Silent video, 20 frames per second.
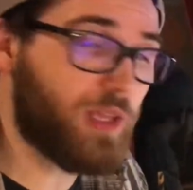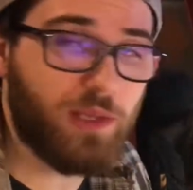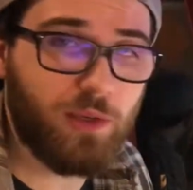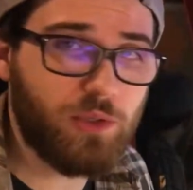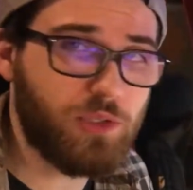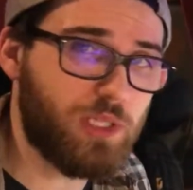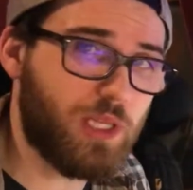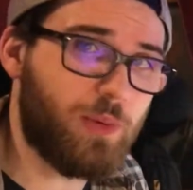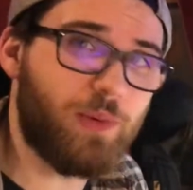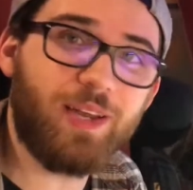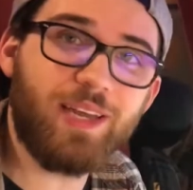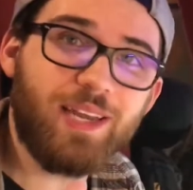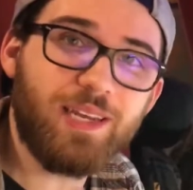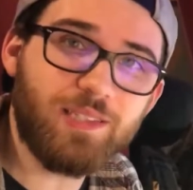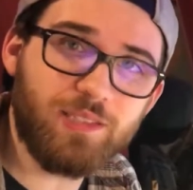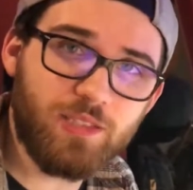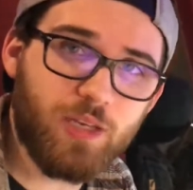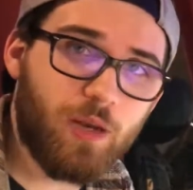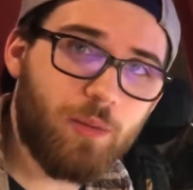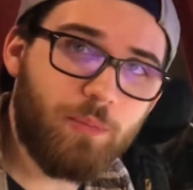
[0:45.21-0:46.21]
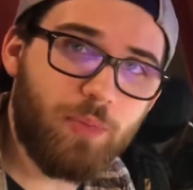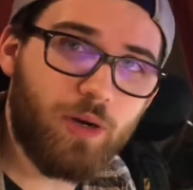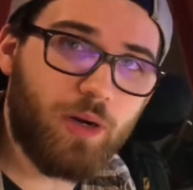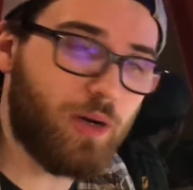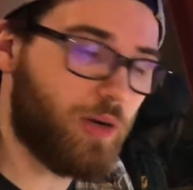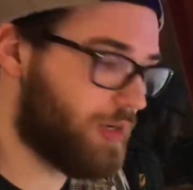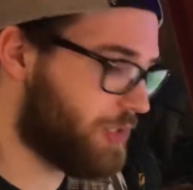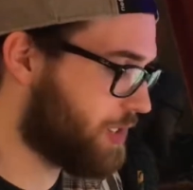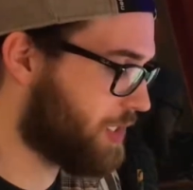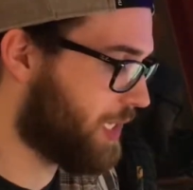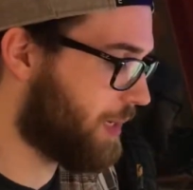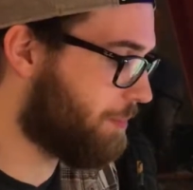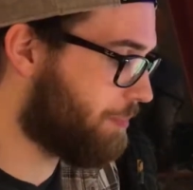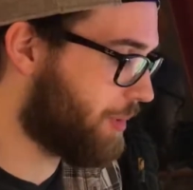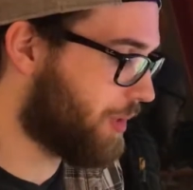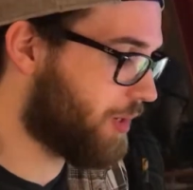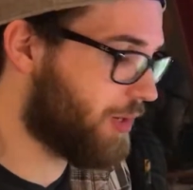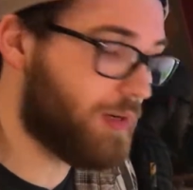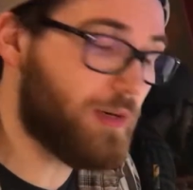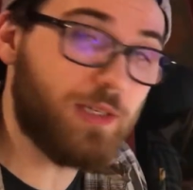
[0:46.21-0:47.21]
Usually when I get a sunburn or I just get
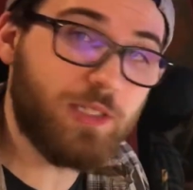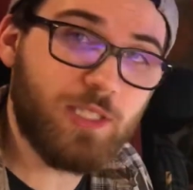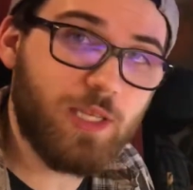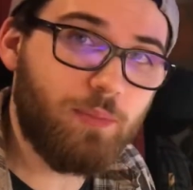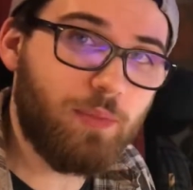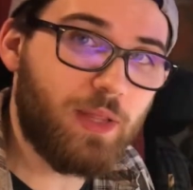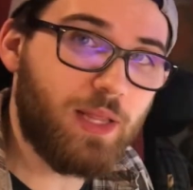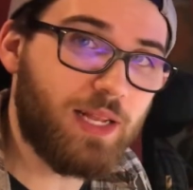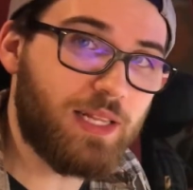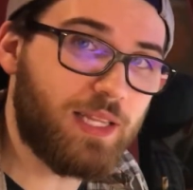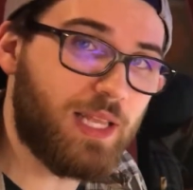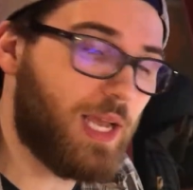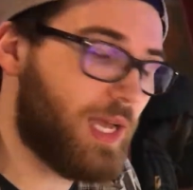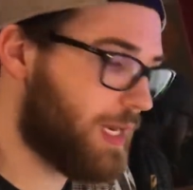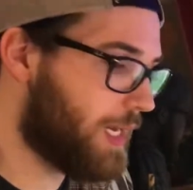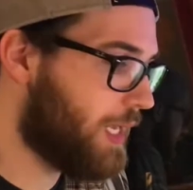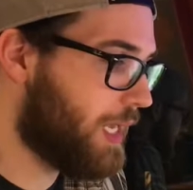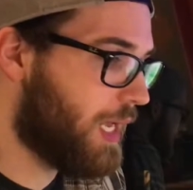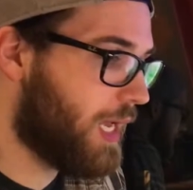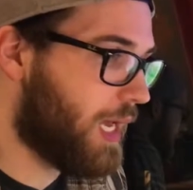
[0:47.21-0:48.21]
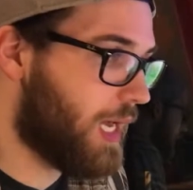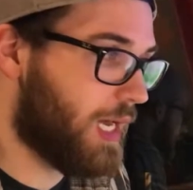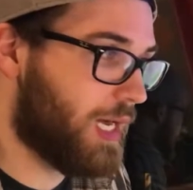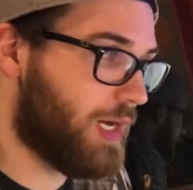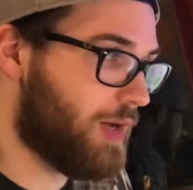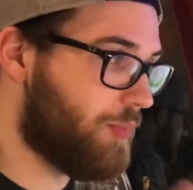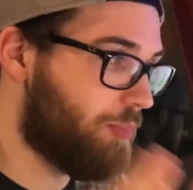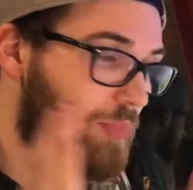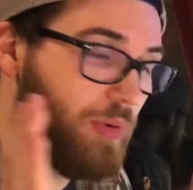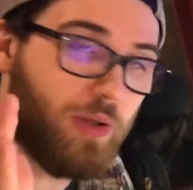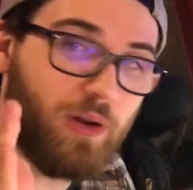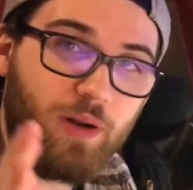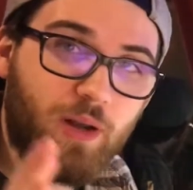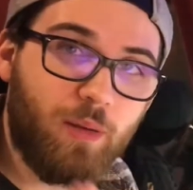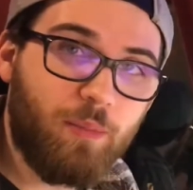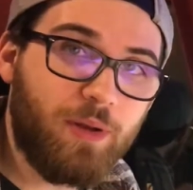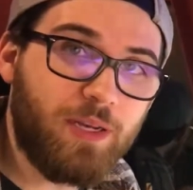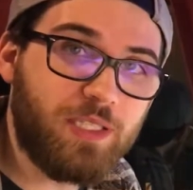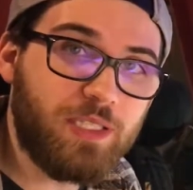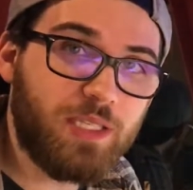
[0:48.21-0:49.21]
burned or something like that, I'll put it
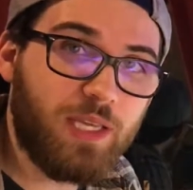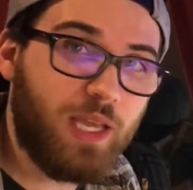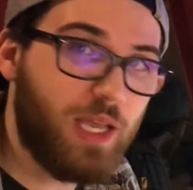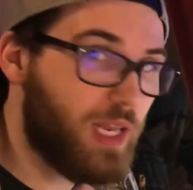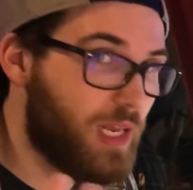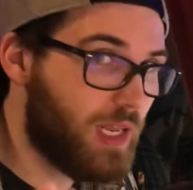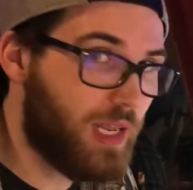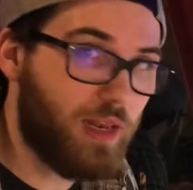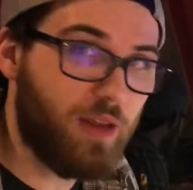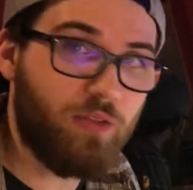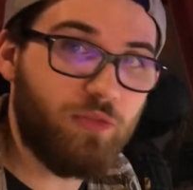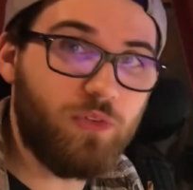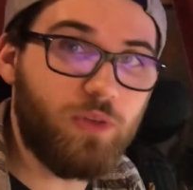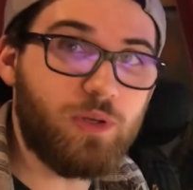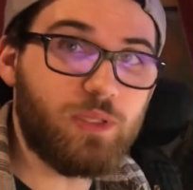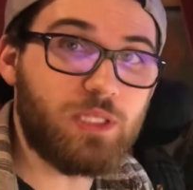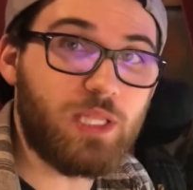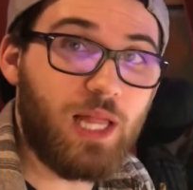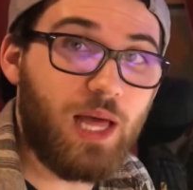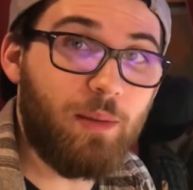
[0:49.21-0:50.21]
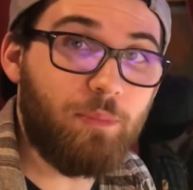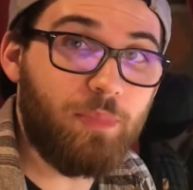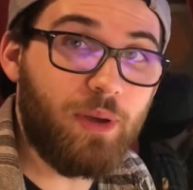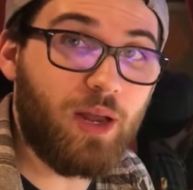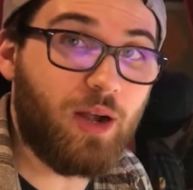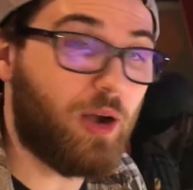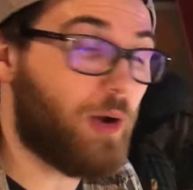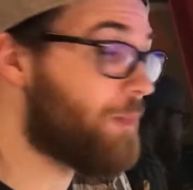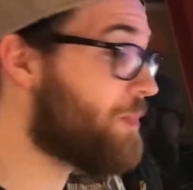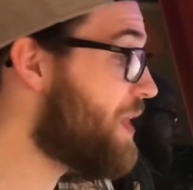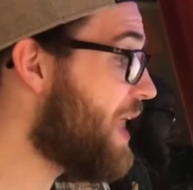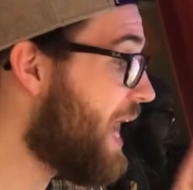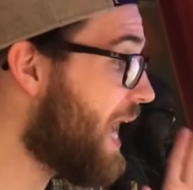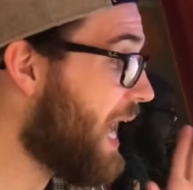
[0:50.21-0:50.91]
on my skin and it feels a lot better.